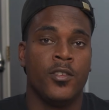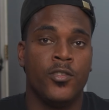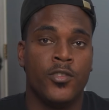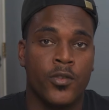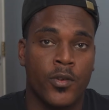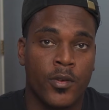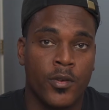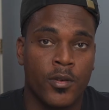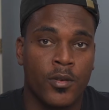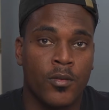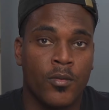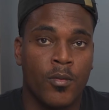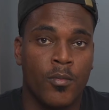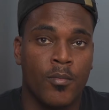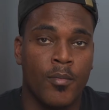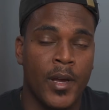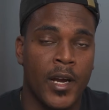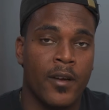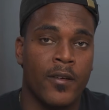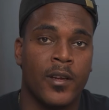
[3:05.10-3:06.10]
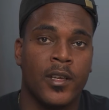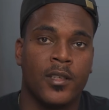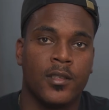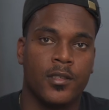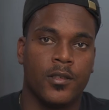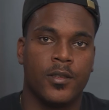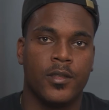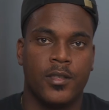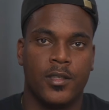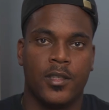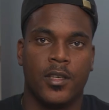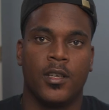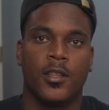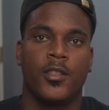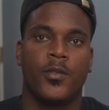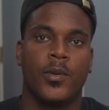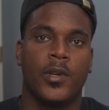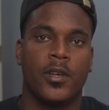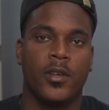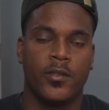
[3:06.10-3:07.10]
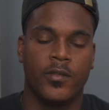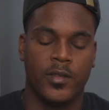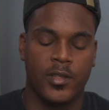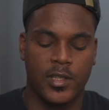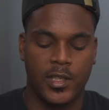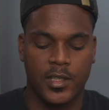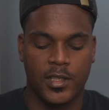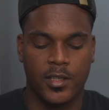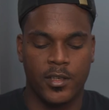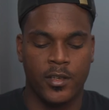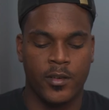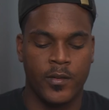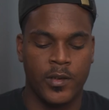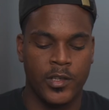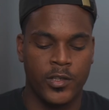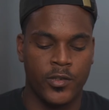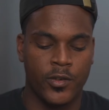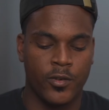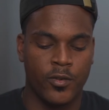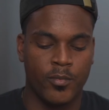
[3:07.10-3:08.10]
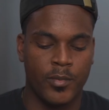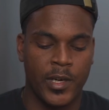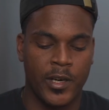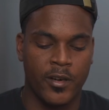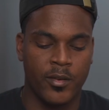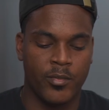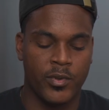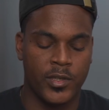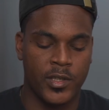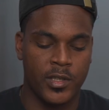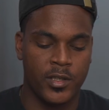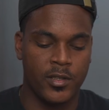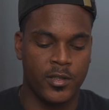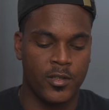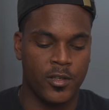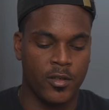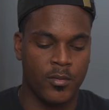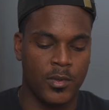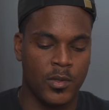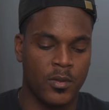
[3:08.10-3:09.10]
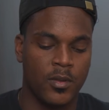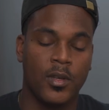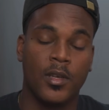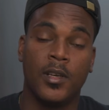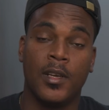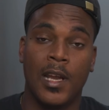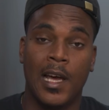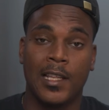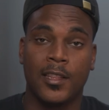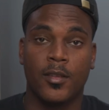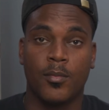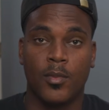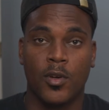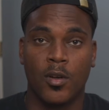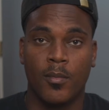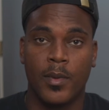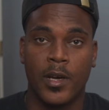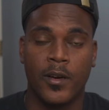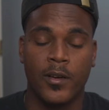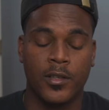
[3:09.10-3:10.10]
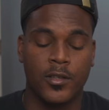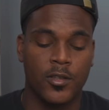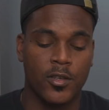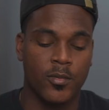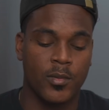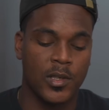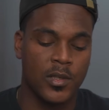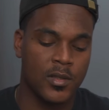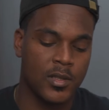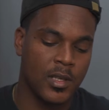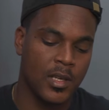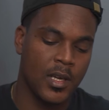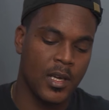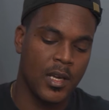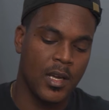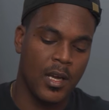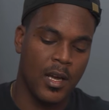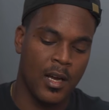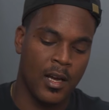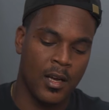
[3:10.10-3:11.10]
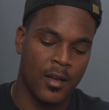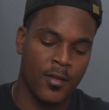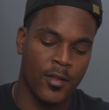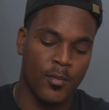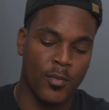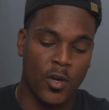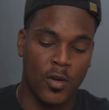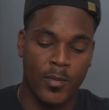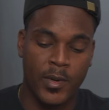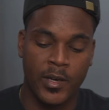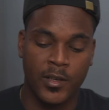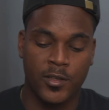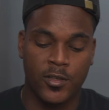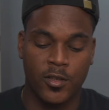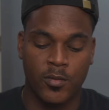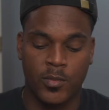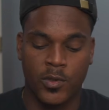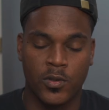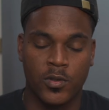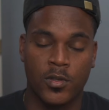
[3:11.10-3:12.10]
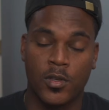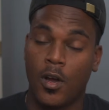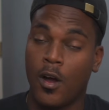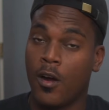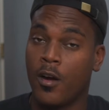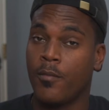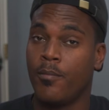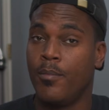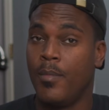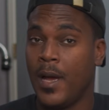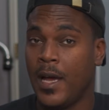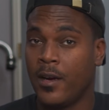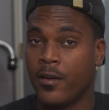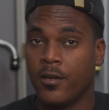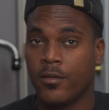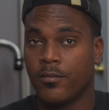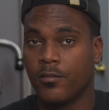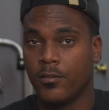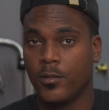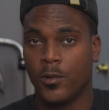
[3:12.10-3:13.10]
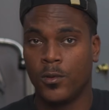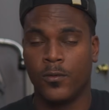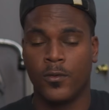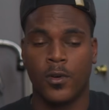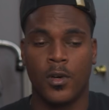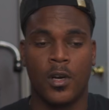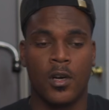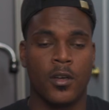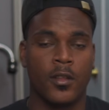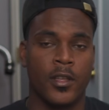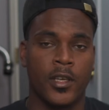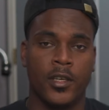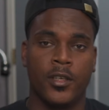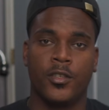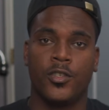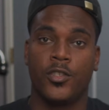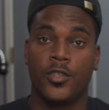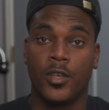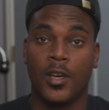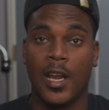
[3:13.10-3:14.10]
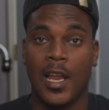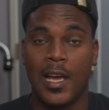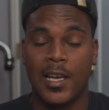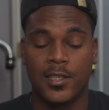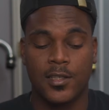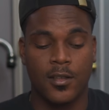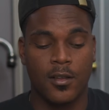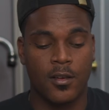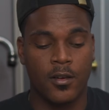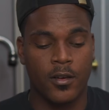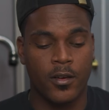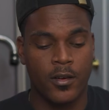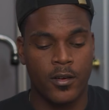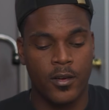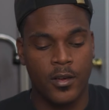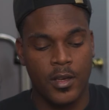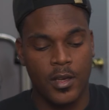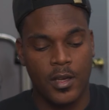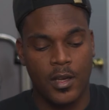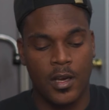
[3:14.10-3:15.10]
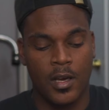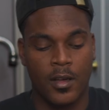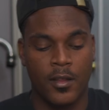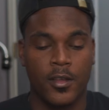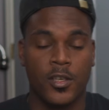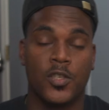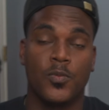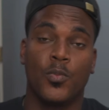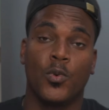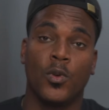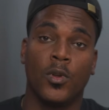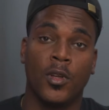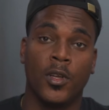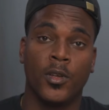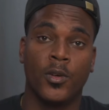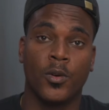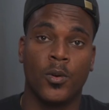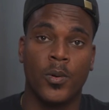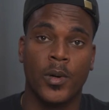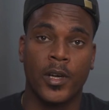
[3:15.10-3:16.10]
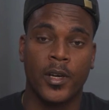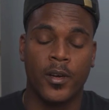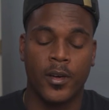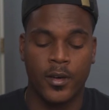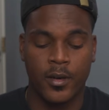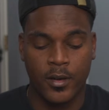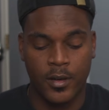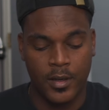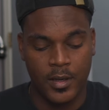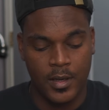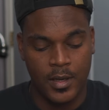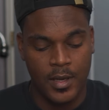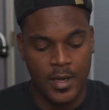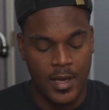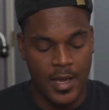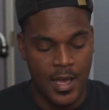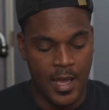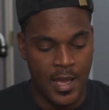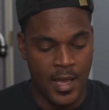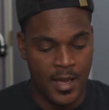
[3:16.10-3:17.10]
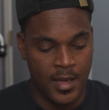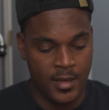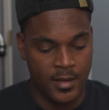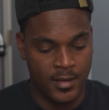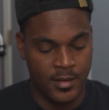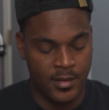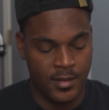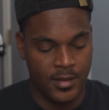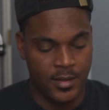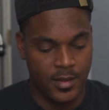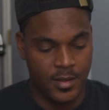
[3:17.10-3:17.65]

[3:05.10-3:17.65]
journal bearing, so it's the 360-degree journal bearing Precision turbo, not the ball bearing turbos. The ball bearing turbos are better overall. They should last longer. They spool a little quicker, and